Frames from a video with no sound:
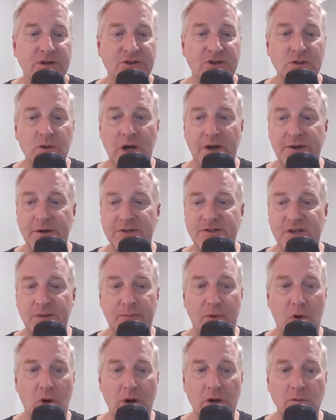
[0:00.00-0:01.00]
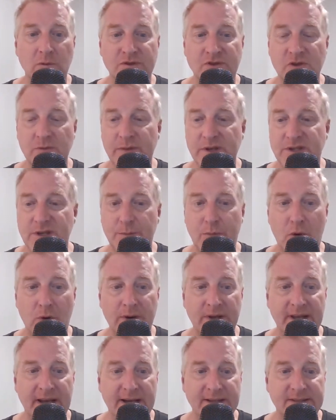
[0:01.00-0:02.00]
200 support will soon be a
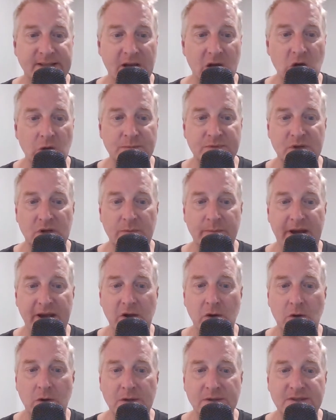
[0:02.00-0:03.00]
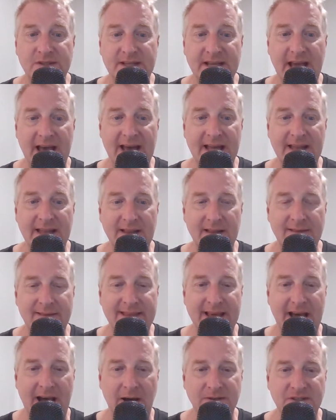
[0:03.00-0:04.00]
support. Yes, I hope so. My goal is
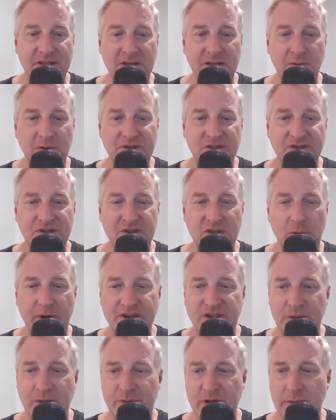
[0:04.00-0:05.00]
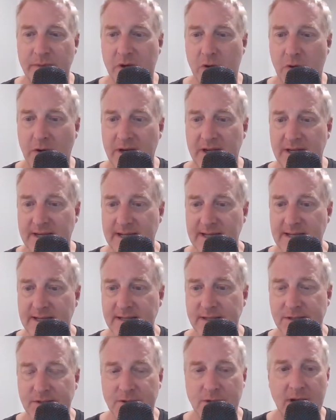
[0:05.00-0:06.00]
10,000, which is still way cheaper than Bitcoin. It
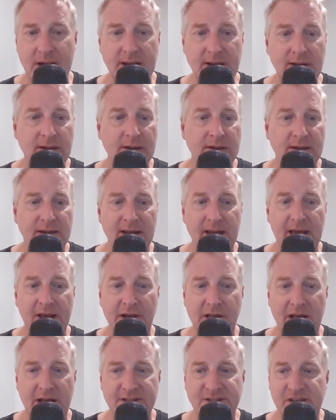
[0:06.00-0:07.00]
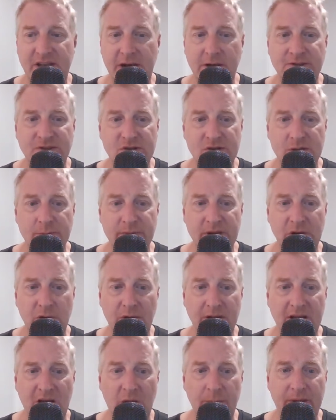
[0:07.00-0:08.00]
is, right? And a lot scarcer than
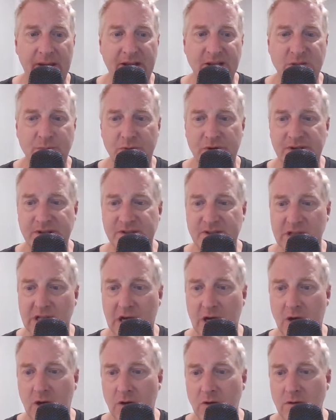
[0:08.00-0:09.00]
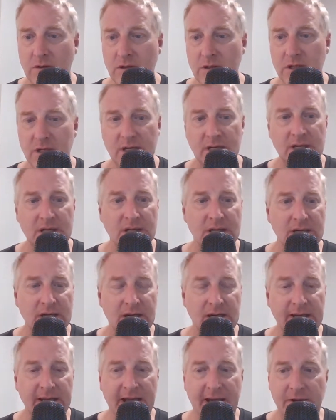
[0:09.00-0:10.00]
Bitcoin. LBank is pretty slow.
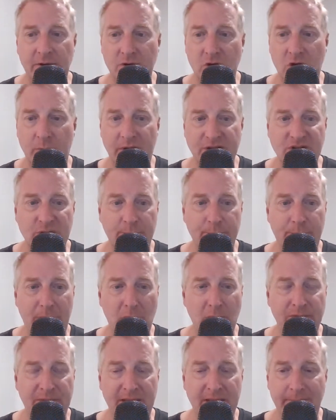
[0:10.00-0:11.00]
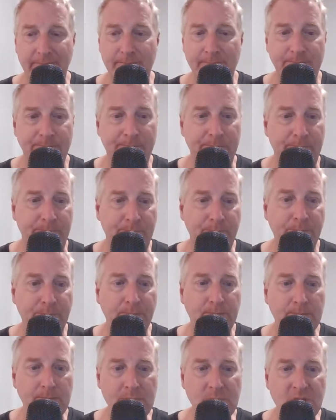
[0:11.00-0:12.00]
Yeah, I don't know much about them.
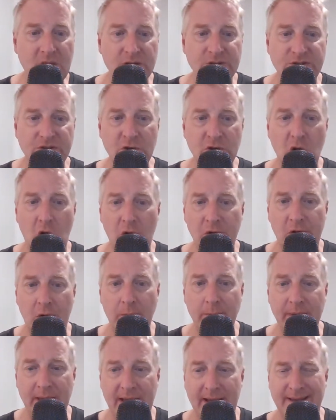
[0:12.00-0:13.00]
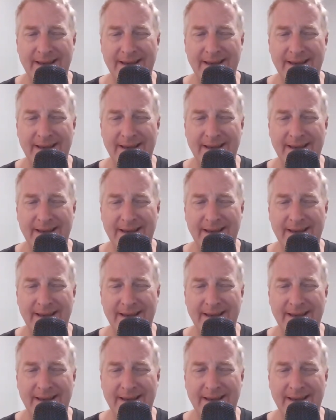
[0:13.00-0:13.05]
Do you own OM?